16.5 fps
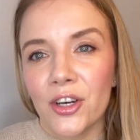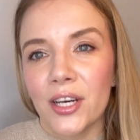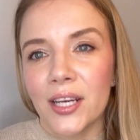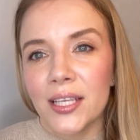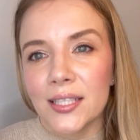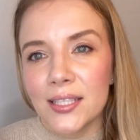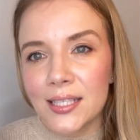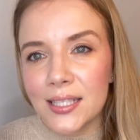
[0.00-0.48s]

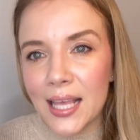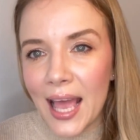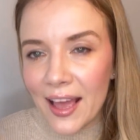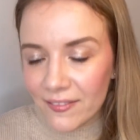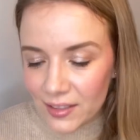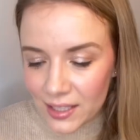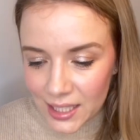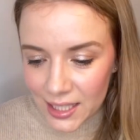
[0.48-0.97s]
is
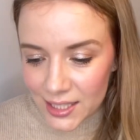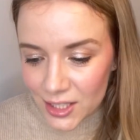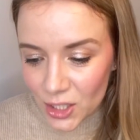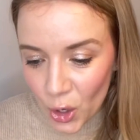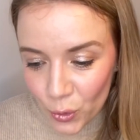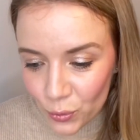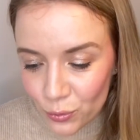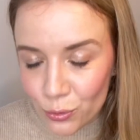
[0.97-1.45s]
having his
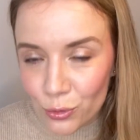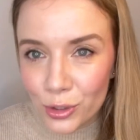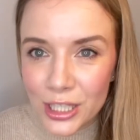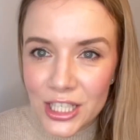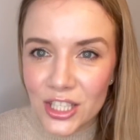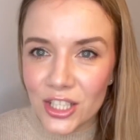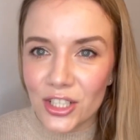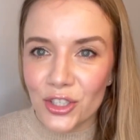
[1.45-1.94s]
own
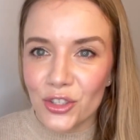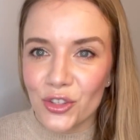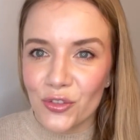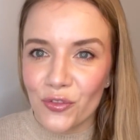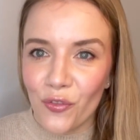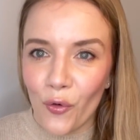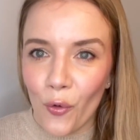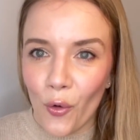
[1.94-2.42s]
research
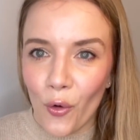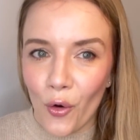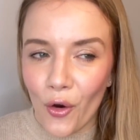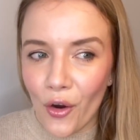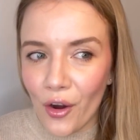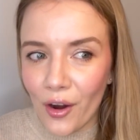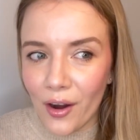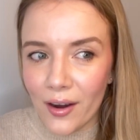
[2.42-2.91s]

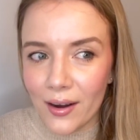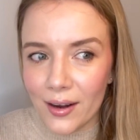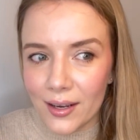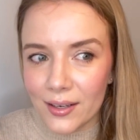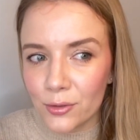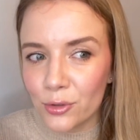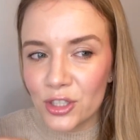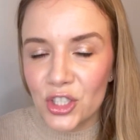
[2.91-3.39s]
for
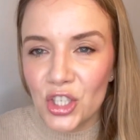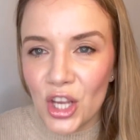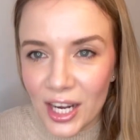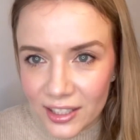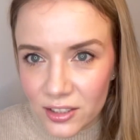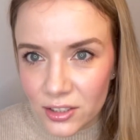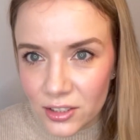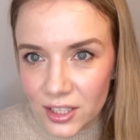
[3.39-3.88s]

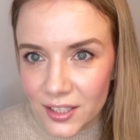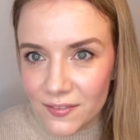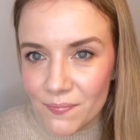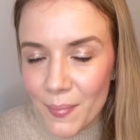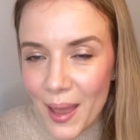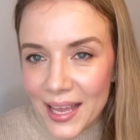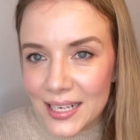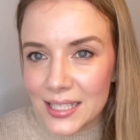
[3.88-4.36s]
regenerative
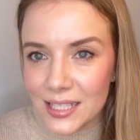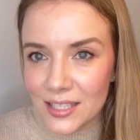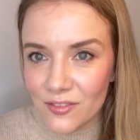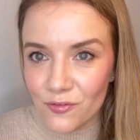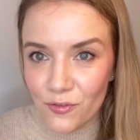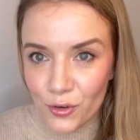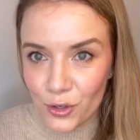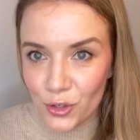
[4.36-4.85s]

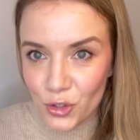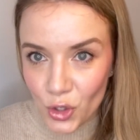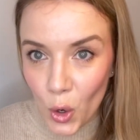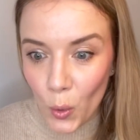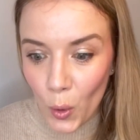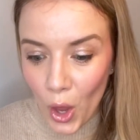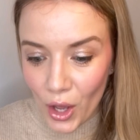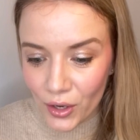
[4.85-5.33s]
medicine for
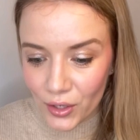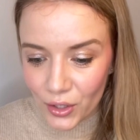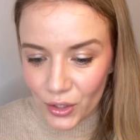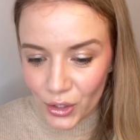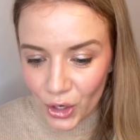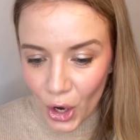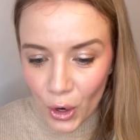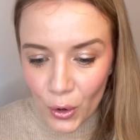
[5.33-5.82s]
so long,
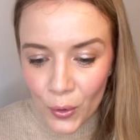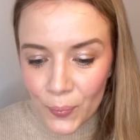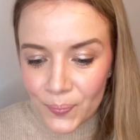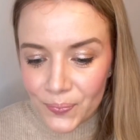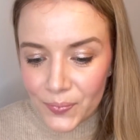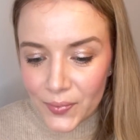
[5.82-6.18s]
you know?